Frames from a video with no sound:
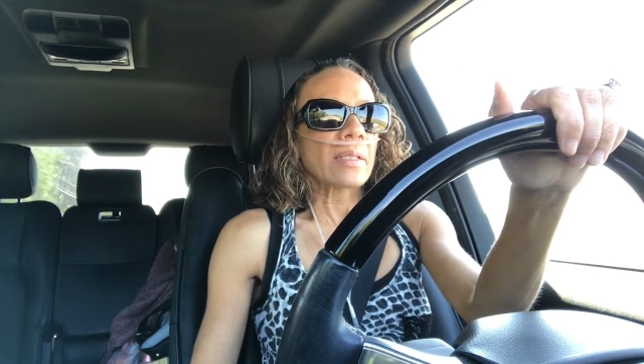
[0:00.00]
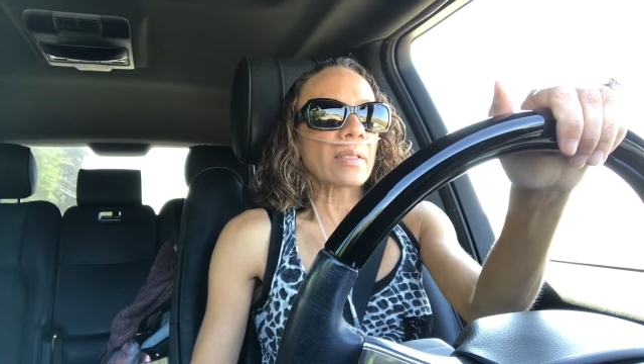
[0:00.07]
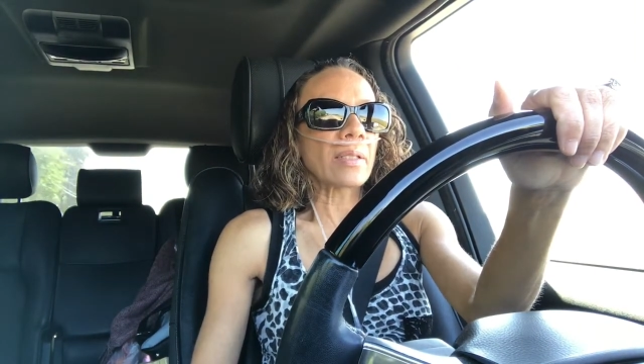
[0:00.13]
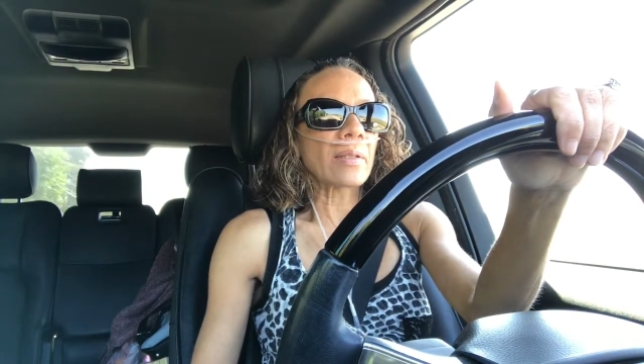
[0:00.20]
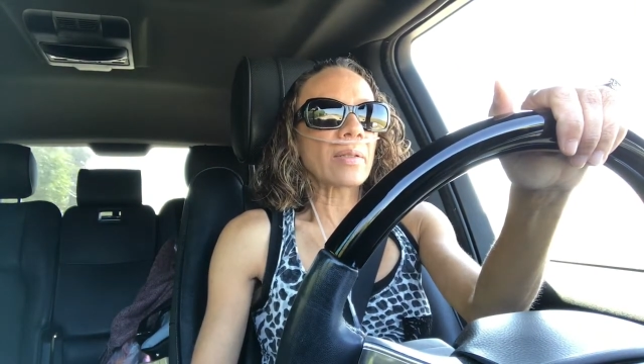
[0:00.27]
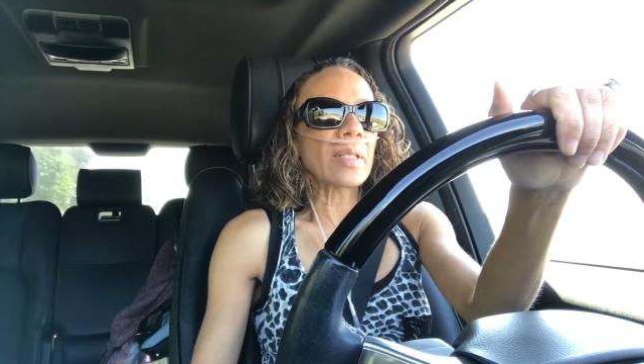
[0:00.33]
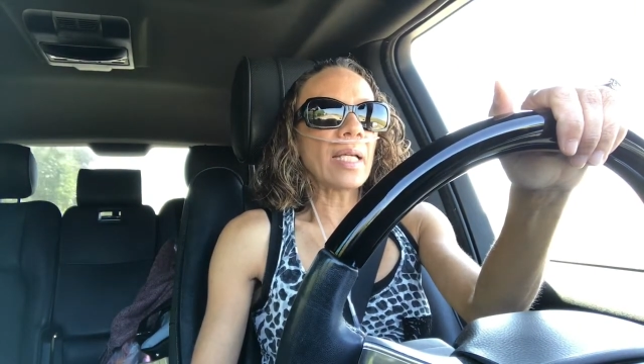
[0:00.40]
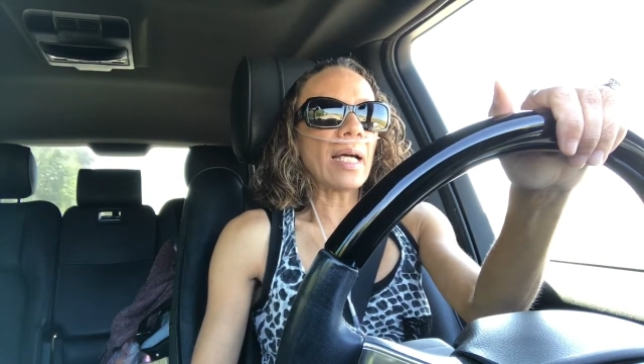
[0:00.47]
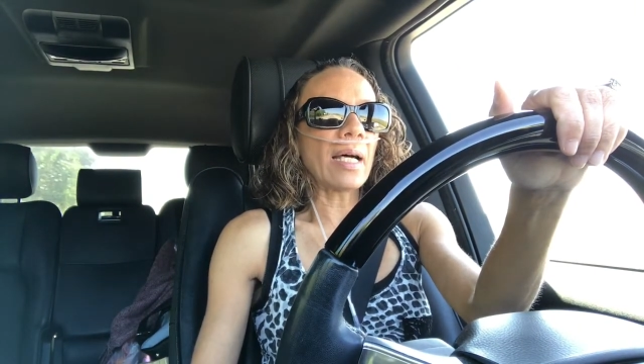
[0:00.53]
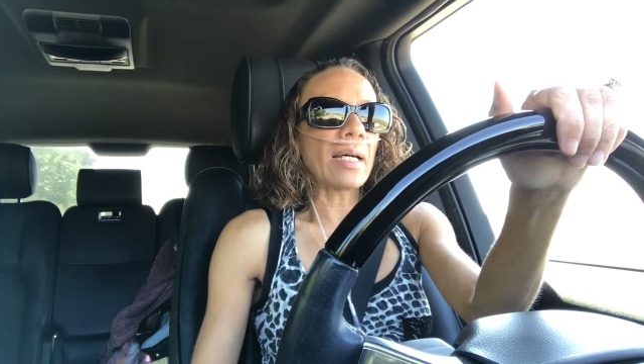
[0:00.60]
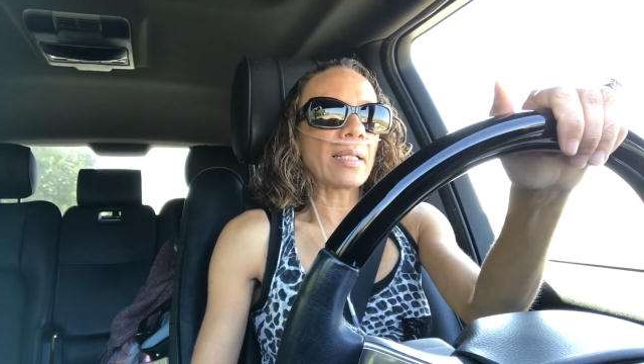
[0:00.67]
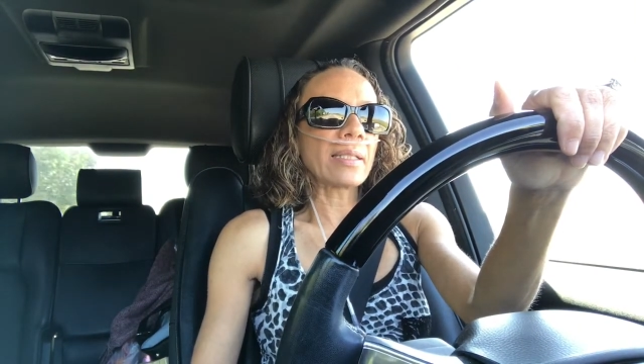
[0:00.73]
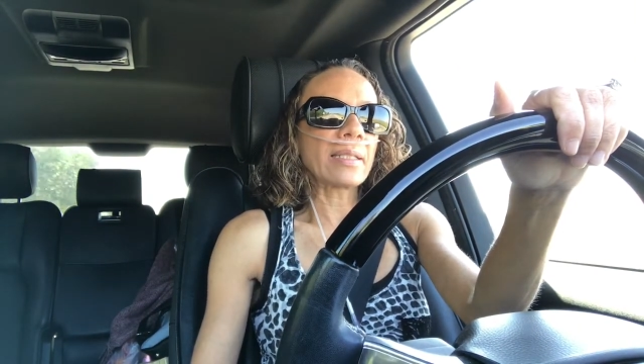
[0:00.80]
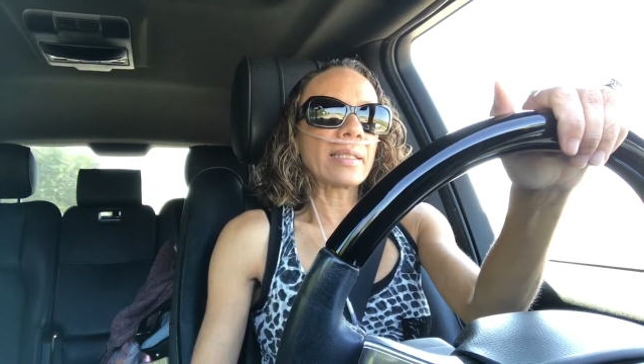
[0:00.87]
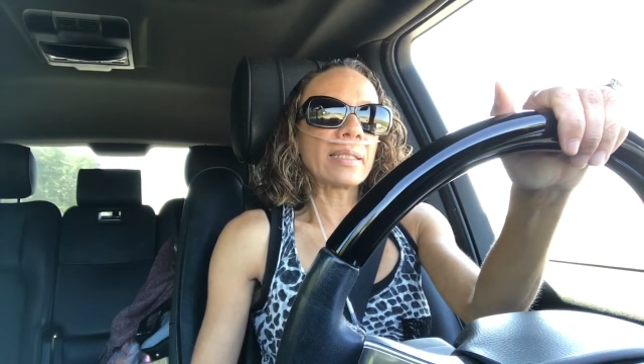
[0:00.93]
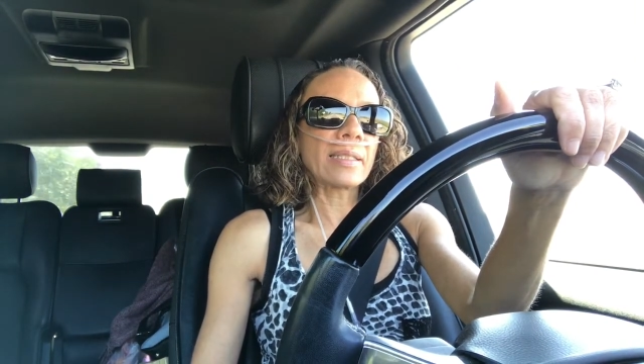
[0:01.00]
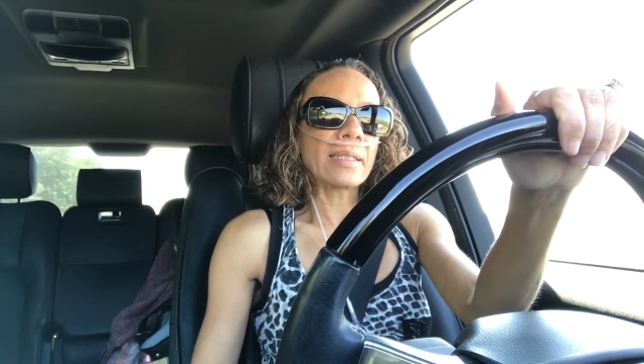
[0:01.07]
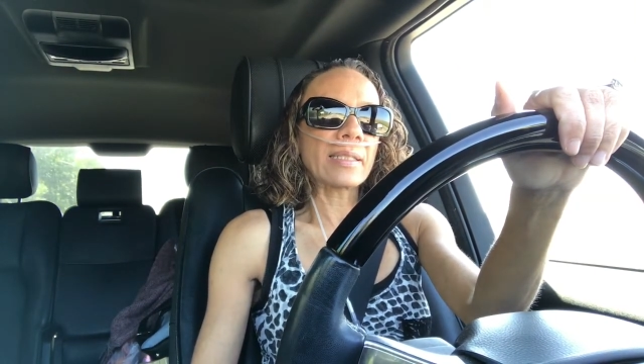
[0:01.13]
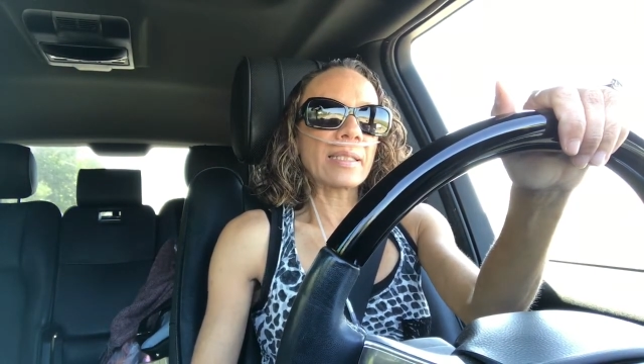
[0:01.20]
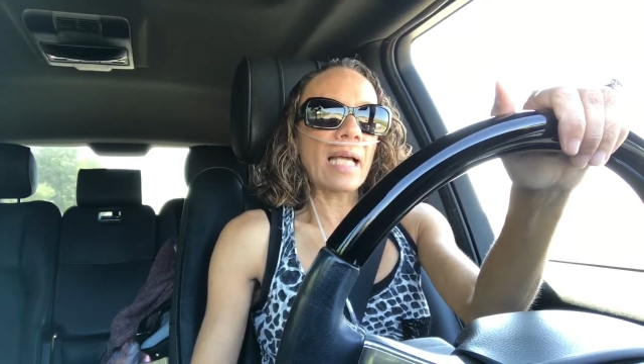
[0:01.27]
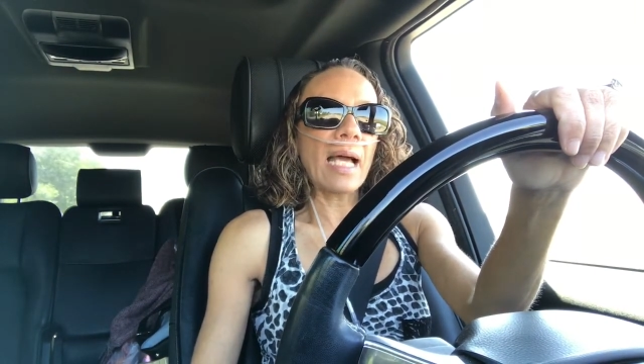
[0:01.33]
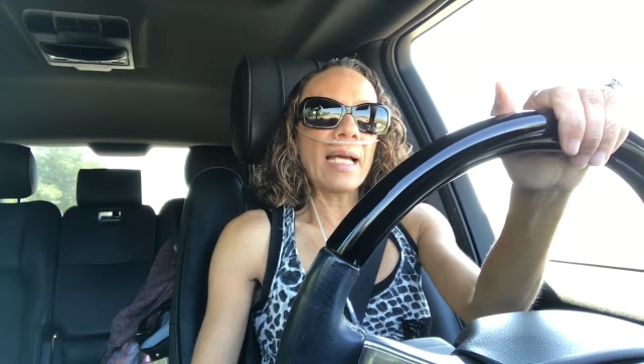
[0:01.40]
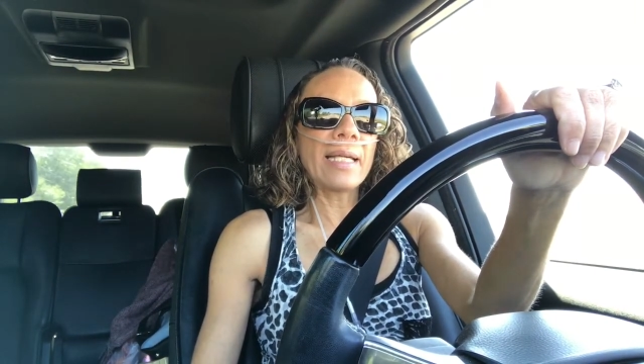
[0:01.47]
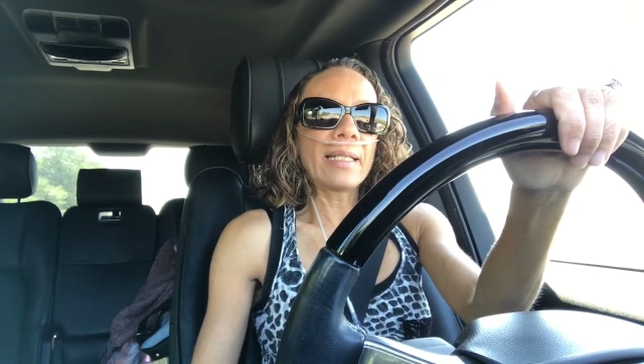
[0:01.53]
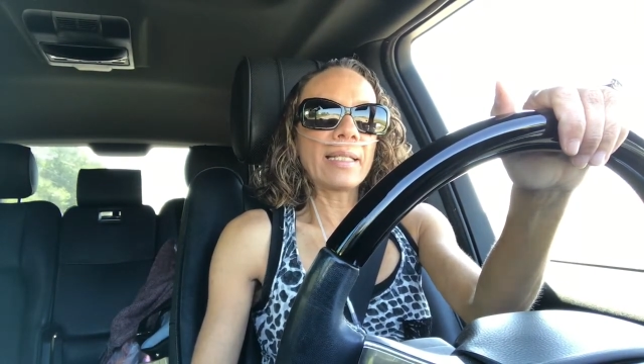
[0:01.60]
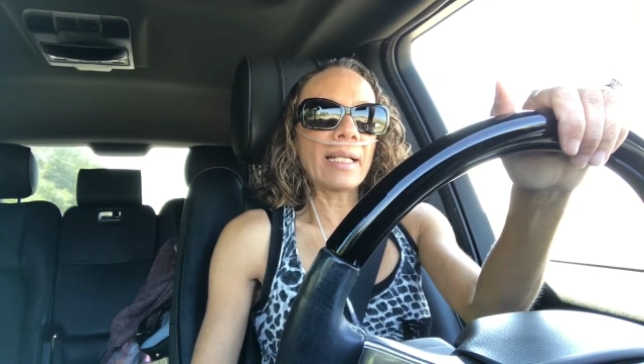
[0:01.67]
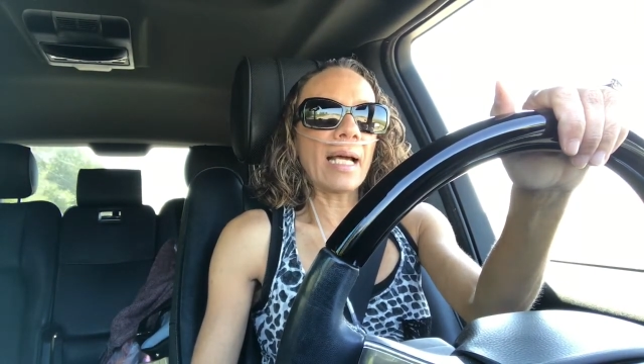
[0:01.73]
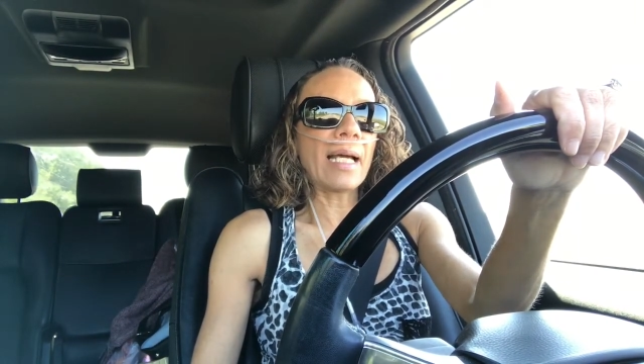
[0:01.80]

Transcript: so yeah, it's I